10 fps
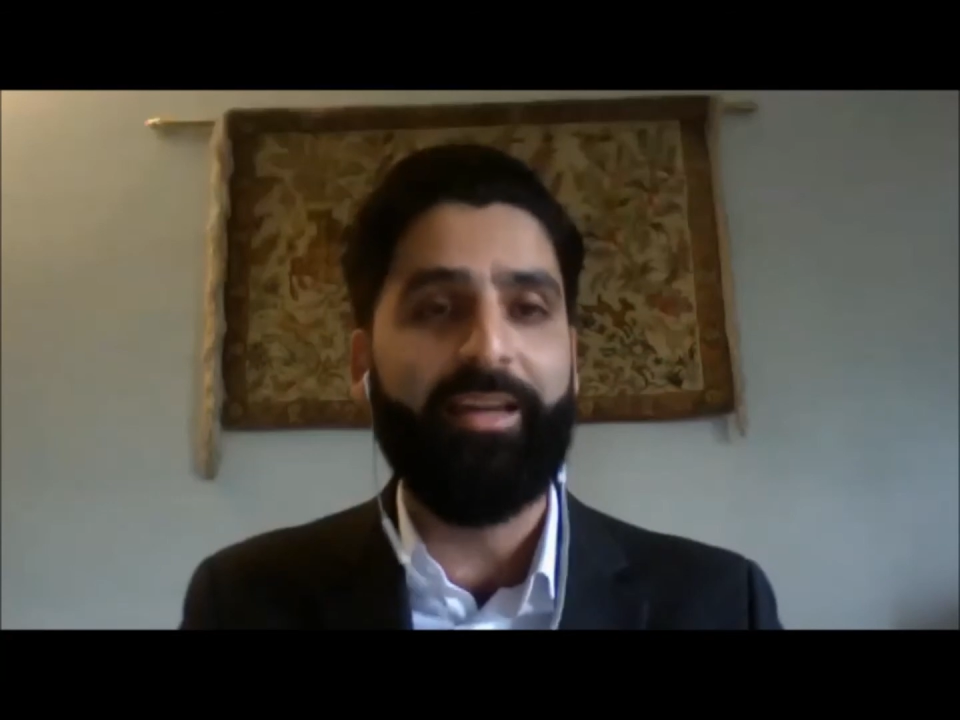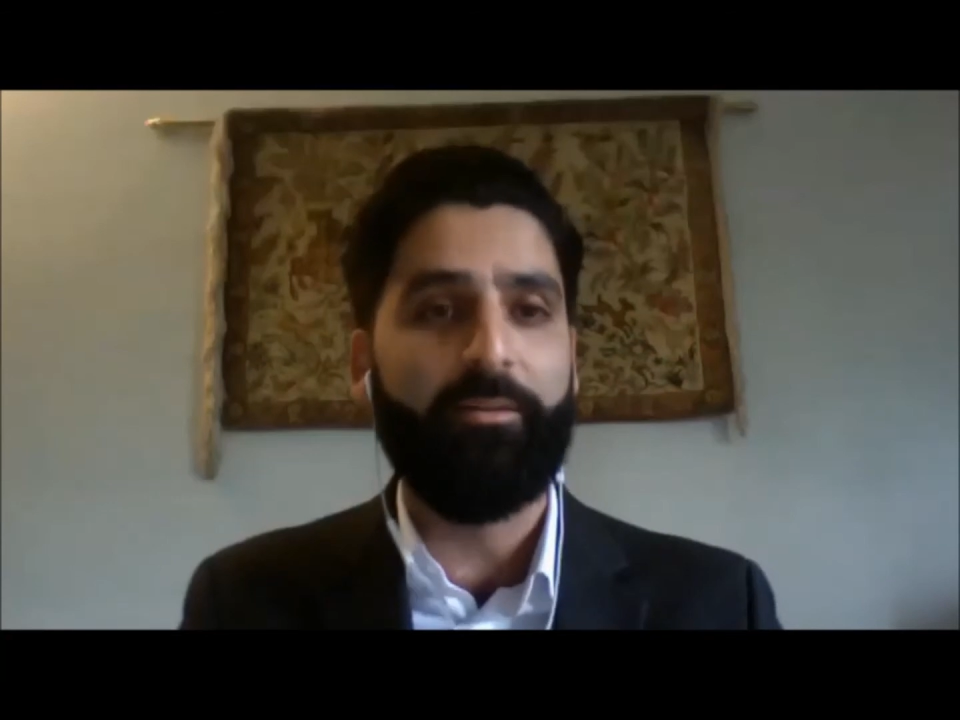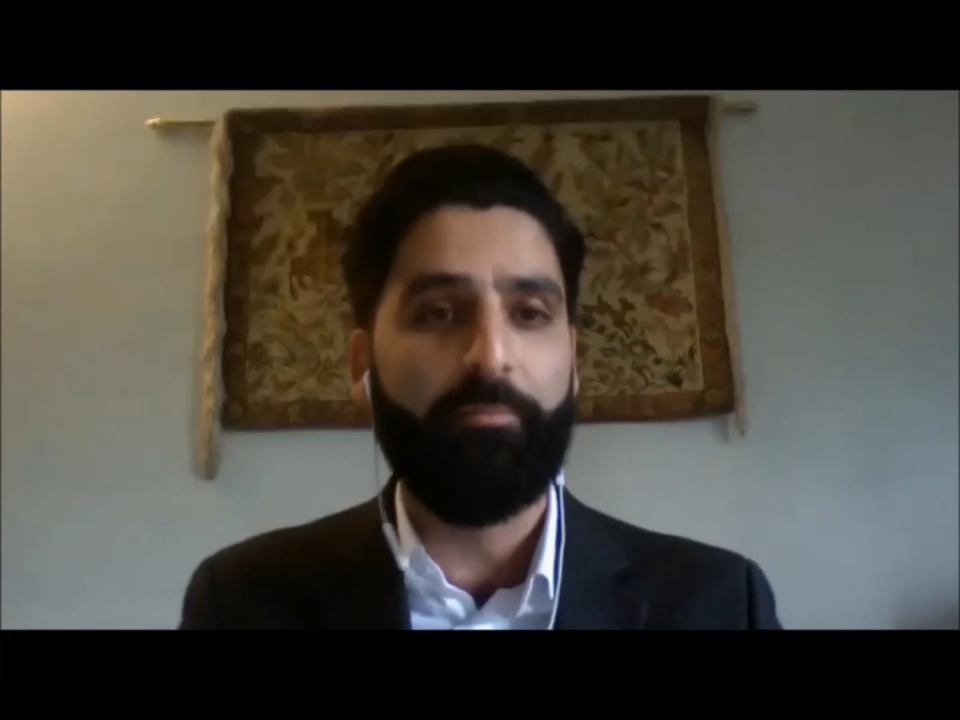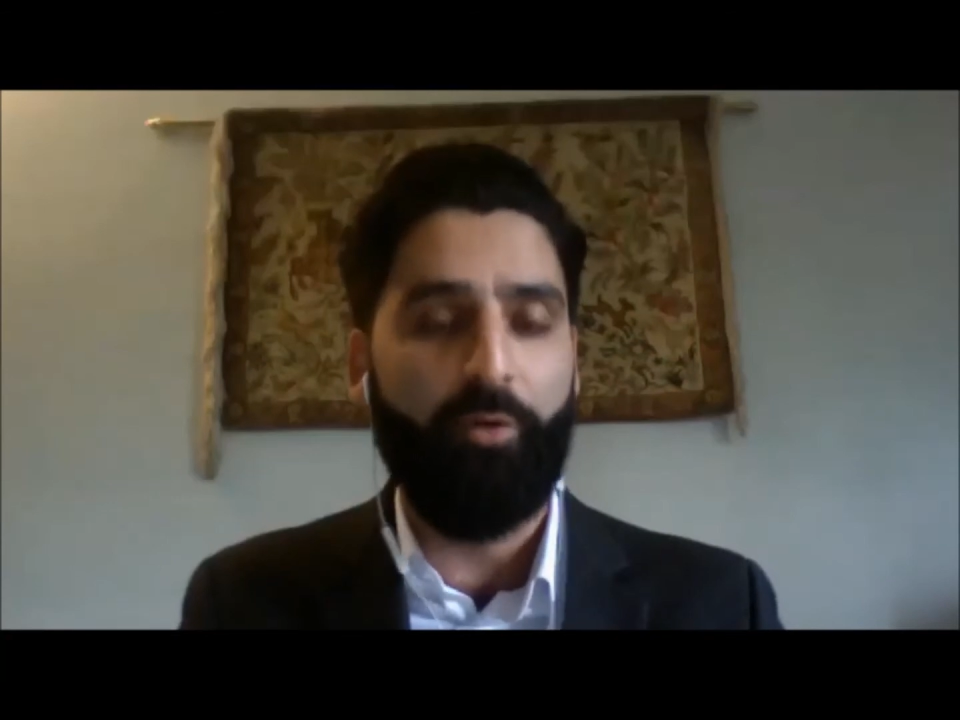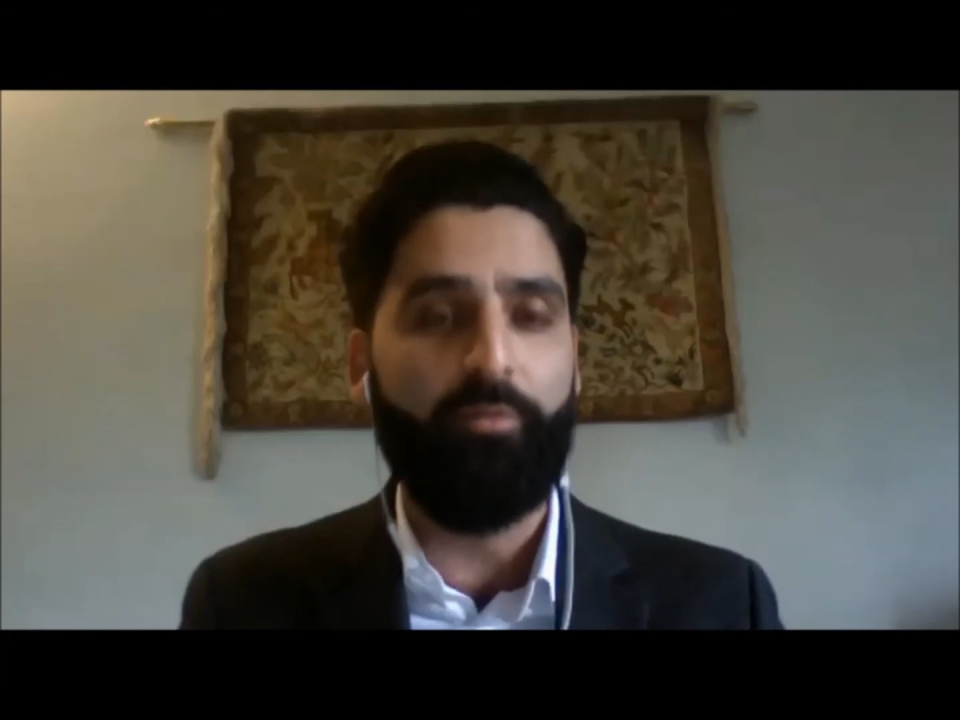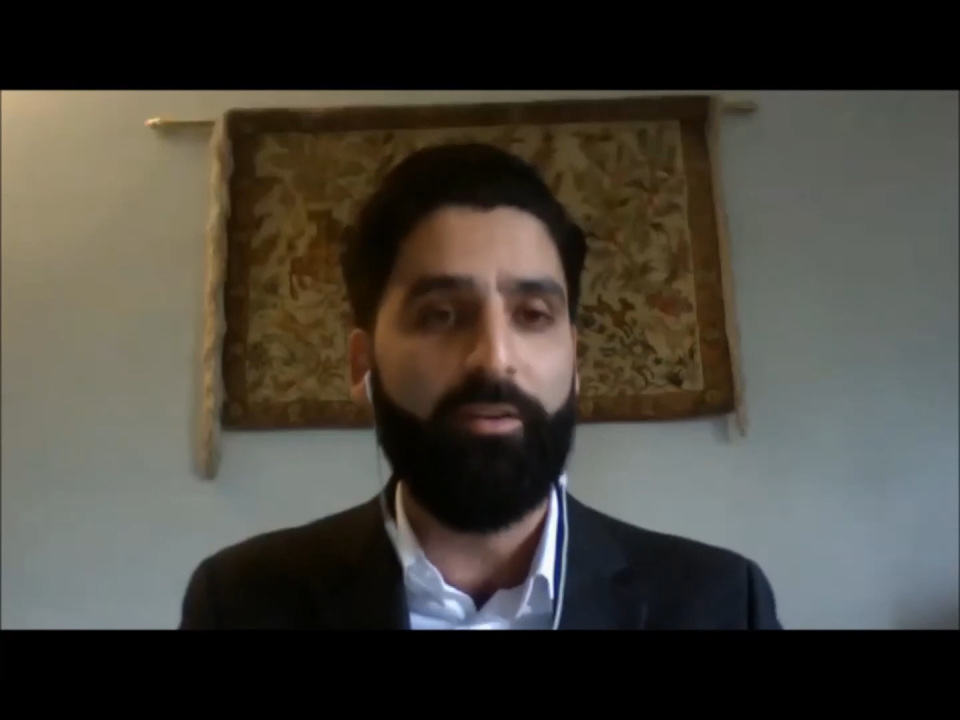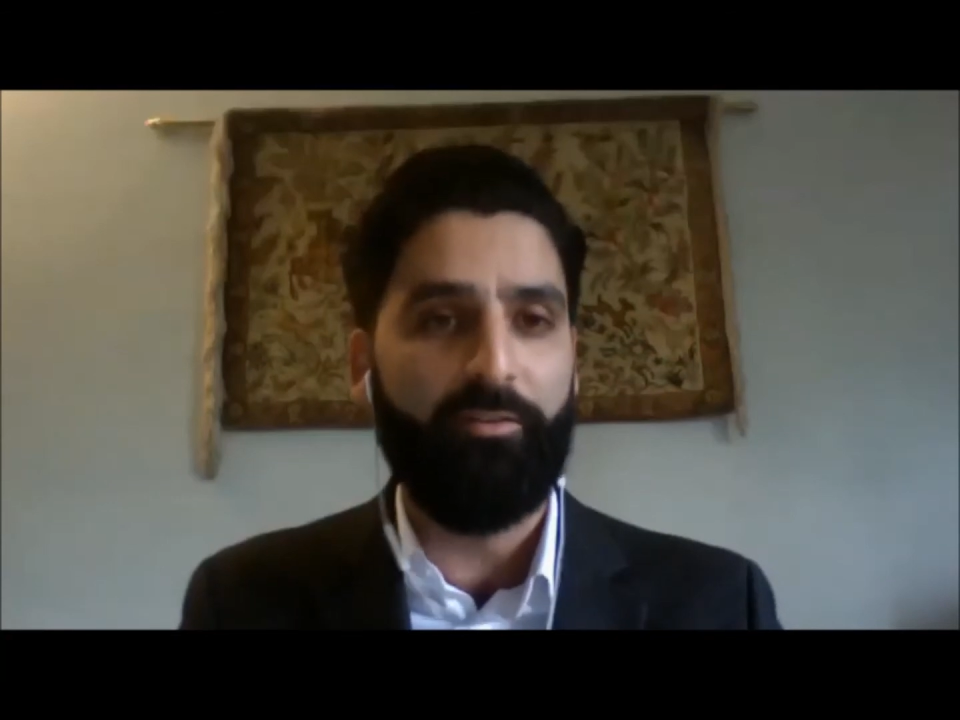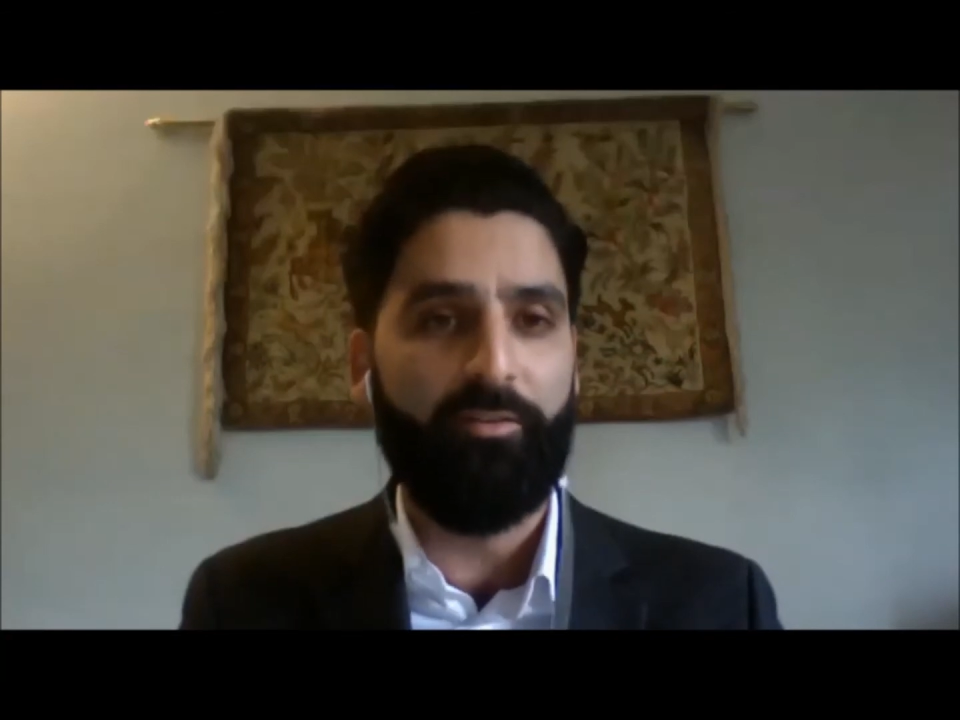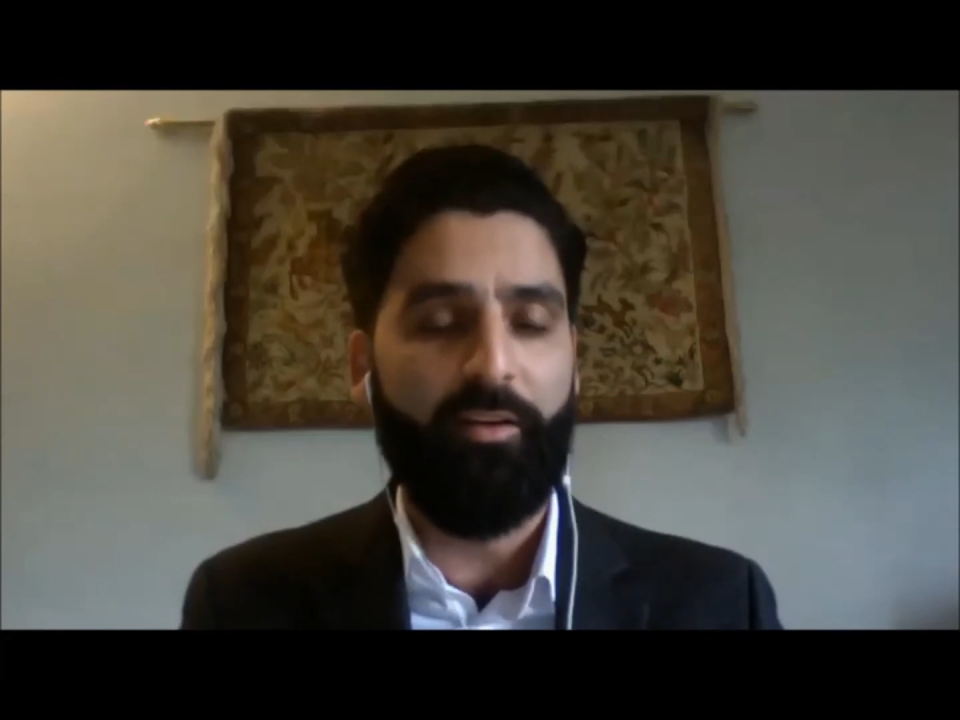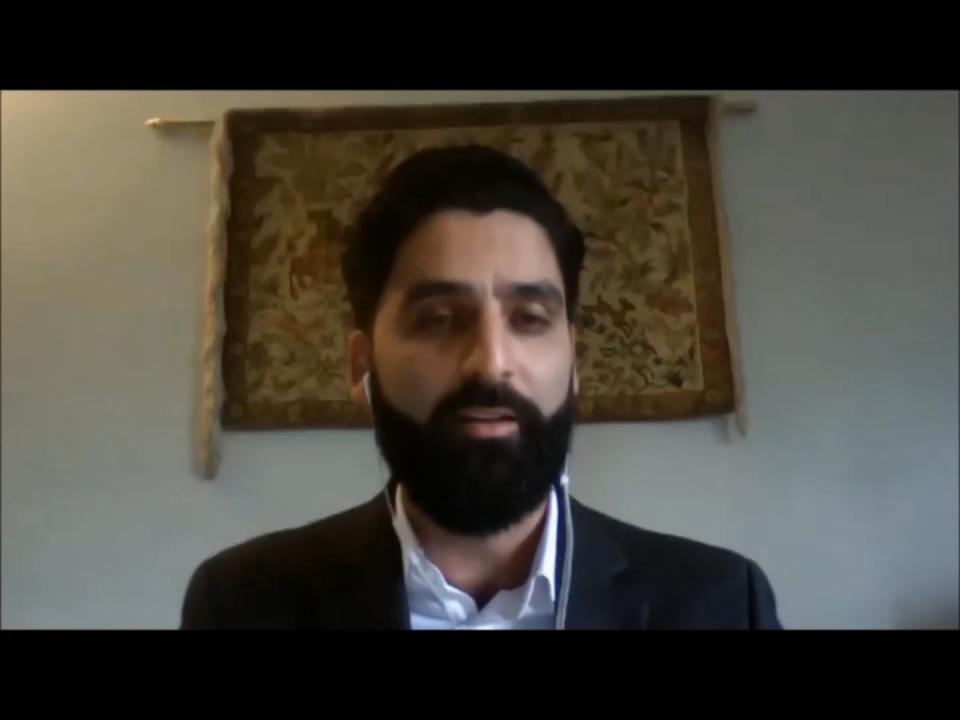bonus